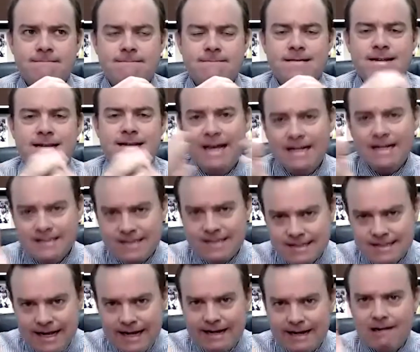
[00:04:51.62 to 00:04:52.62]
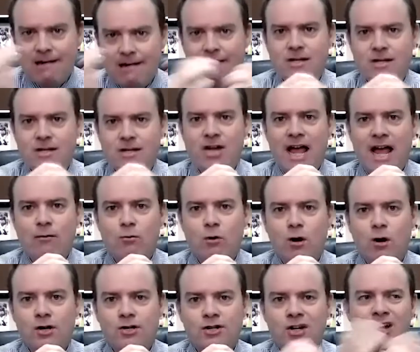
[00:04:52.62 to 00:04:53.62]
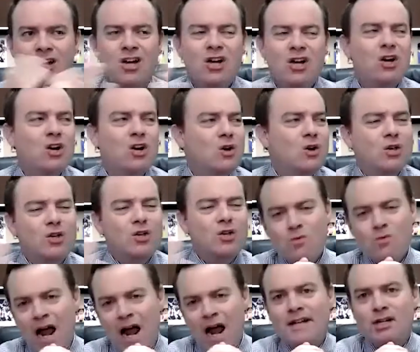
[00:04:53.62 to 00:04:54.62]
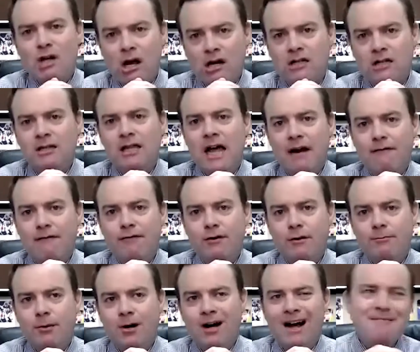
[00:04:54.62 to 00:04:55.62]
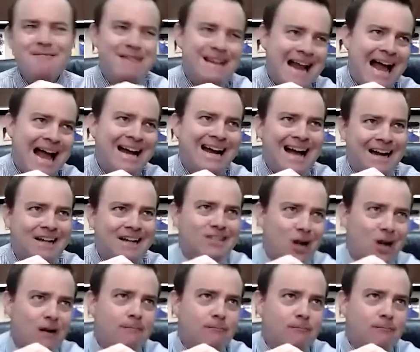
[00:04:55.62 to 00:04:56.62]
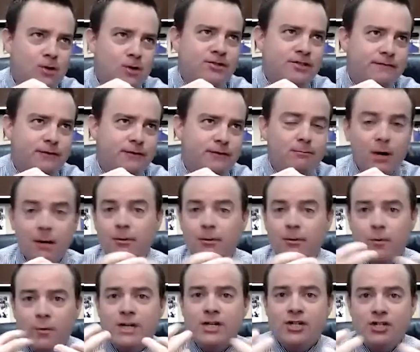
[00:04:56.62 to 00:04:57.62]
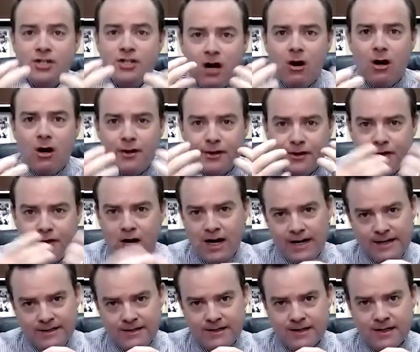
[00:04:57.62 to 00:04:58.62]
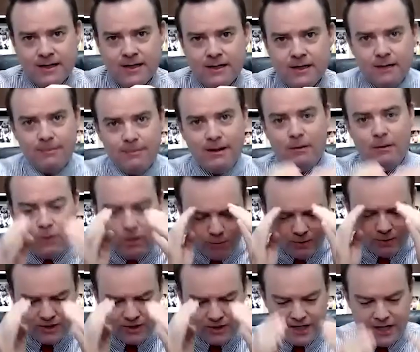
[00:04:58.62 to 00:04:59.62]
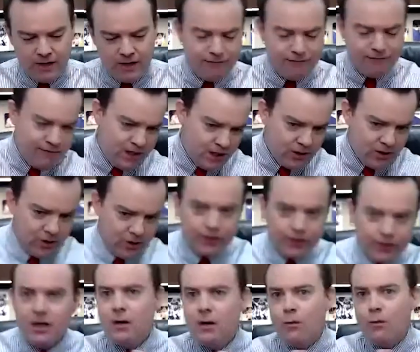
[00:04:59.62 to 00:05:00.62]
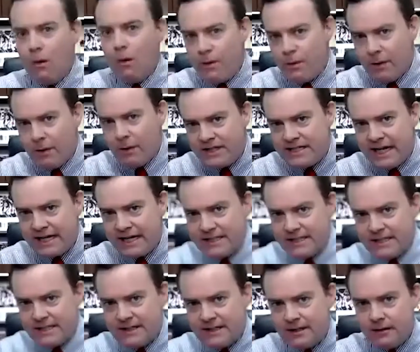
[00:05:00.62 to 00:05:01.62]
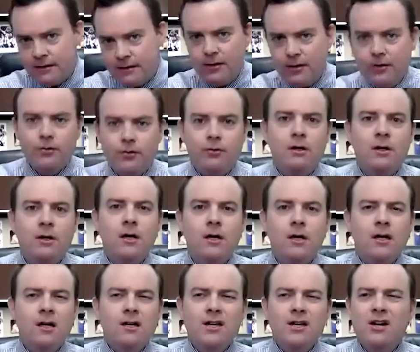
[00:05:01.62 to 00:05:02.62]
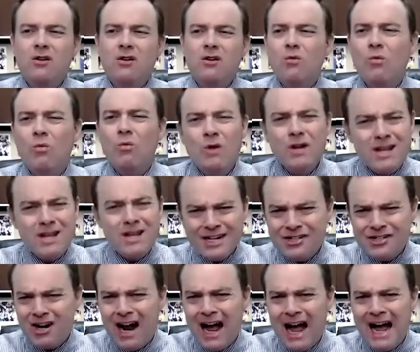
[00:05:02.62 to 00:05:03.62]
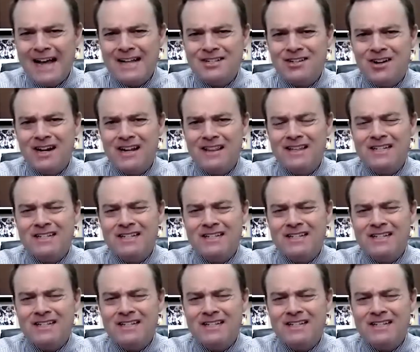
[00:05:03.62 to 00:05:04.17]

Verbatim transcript: Texans taking on the Jaguars. You and I talk a lot of football. I mean, I kind of talk most of the football, but we share our thoughts about what we're seeing on the field, what we want the Texans to do you know, what do you got your eyes on in this